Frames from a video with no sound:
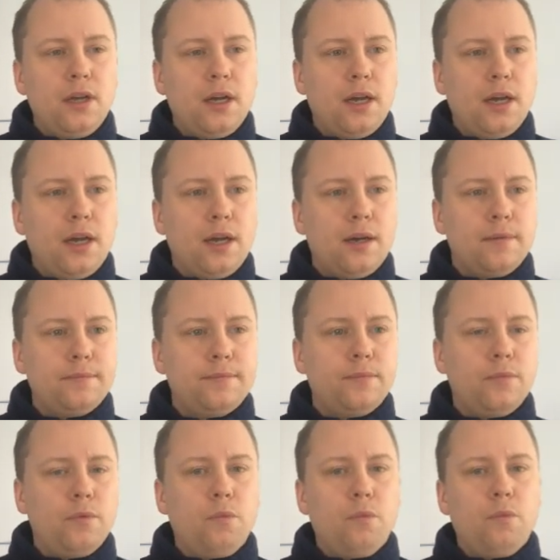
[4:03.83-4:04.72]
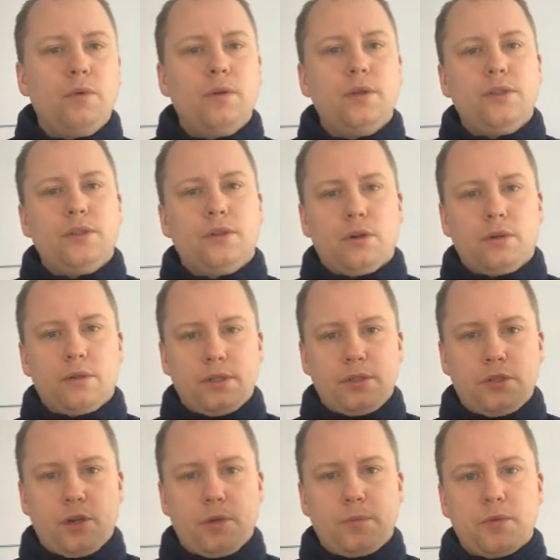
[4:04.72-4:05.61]
um,
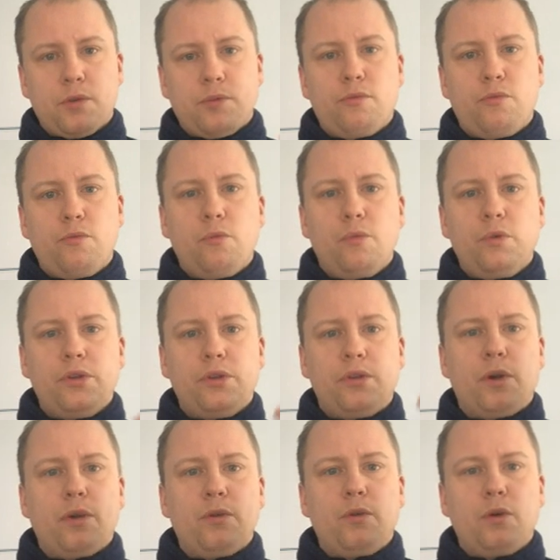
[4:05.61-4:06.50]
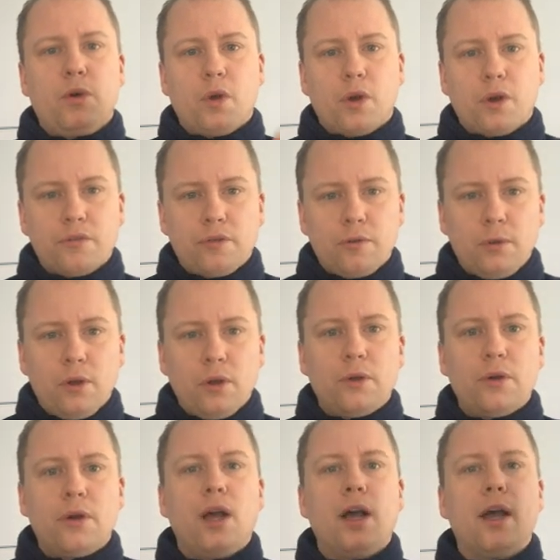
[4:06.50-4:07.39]
in terms of, going from
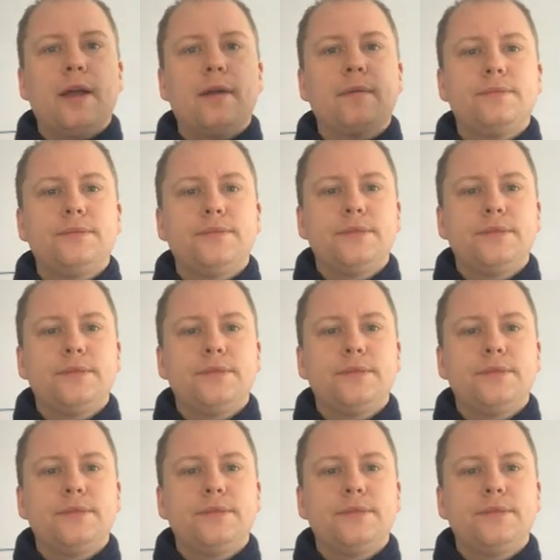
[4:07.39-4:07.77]
low to high.